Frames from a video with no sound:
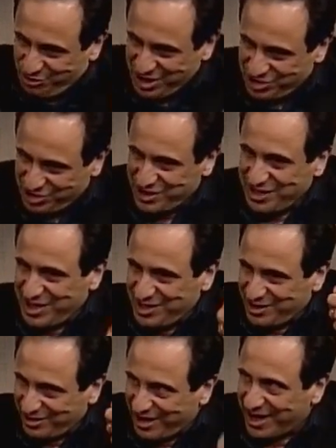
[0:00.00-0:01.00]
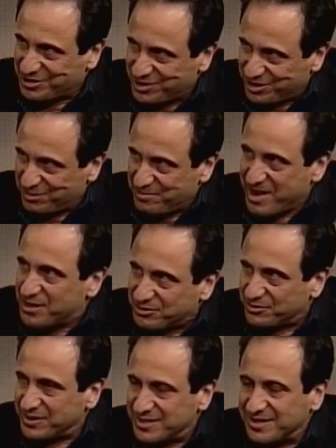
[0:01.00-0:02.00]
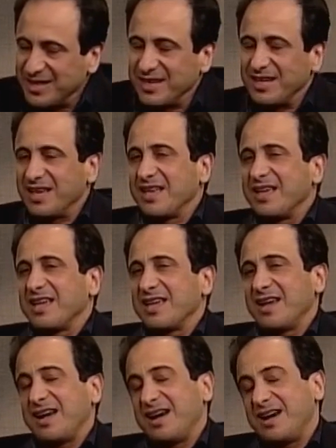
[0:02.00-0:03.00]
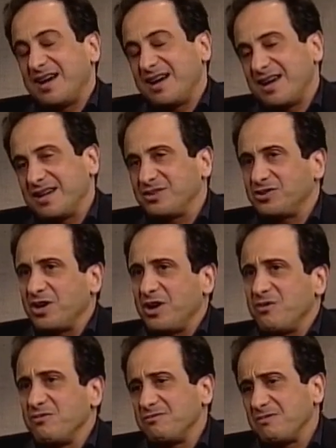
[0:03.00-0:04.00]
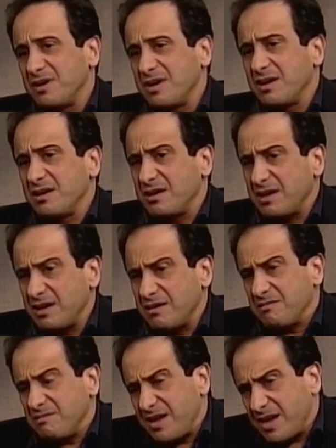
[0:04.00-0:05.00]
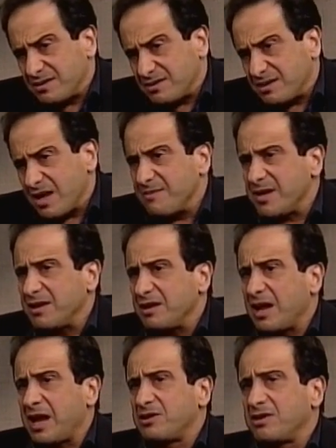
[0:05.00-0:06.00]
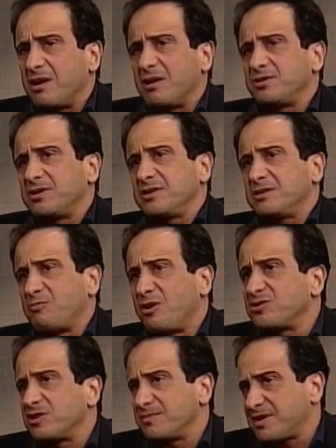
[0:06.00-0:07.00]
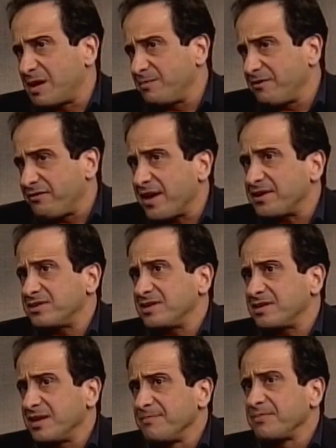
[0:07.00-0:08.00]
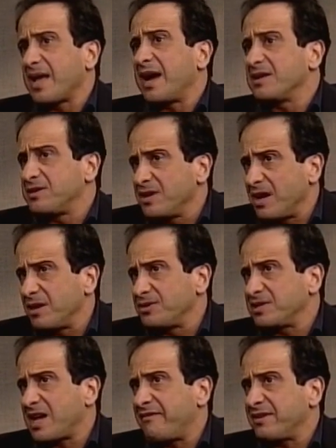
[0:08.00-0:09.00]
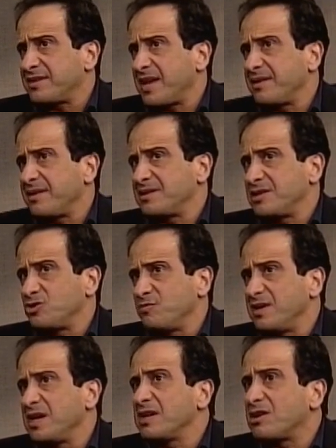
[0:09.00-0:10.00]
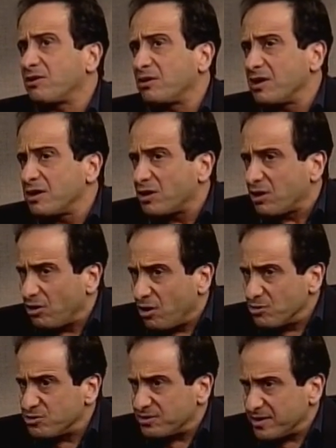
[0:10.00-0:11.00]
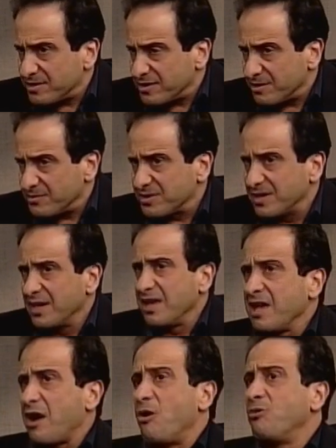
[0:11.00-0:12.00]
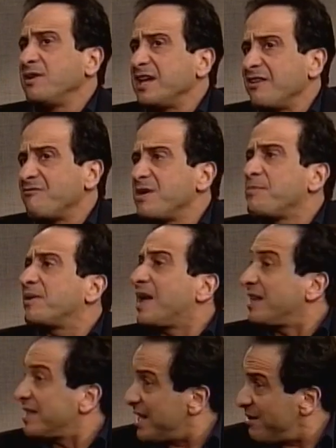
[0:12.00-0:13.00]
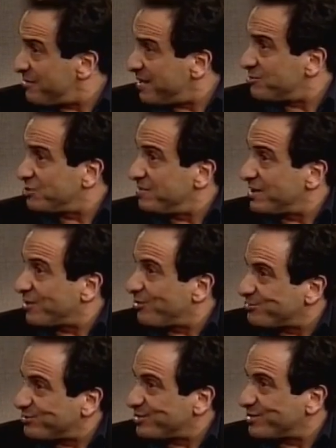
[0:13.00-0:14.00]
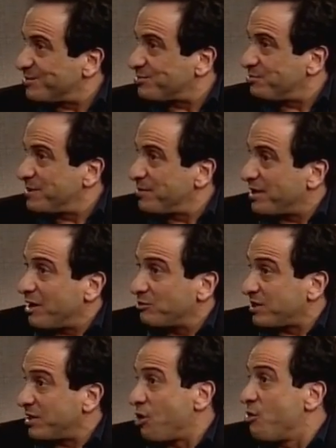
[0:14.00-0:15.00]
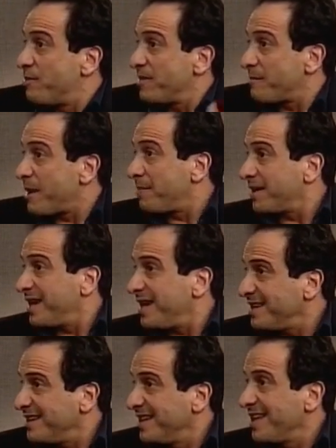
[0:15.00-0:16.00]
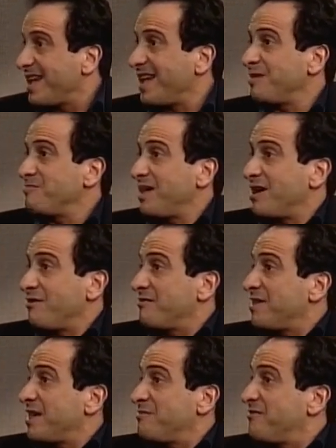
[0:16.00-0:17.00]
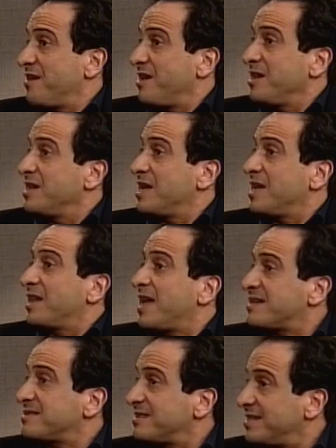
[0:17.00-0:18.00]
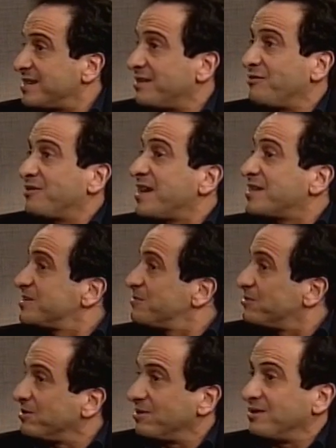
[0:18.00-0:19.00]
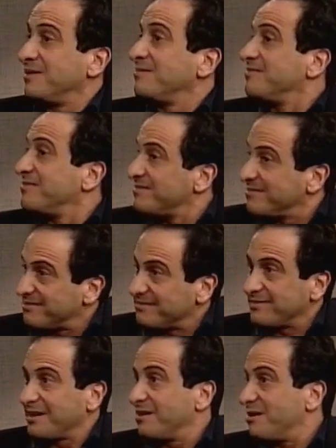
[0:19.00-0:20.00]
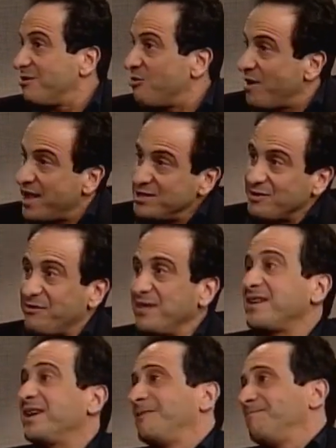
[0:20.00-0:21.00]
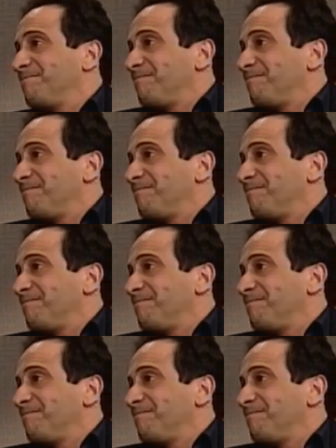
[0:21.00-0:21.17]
rigid ideological boundaries. Uh, so uh, yes, I mean ideologies Muslims can be fascist. Ideologies have a tendency to be in closed systems only if people allow them to be closed systems. People out can open them up again and make of them very elastic, flexible so ways of thinking.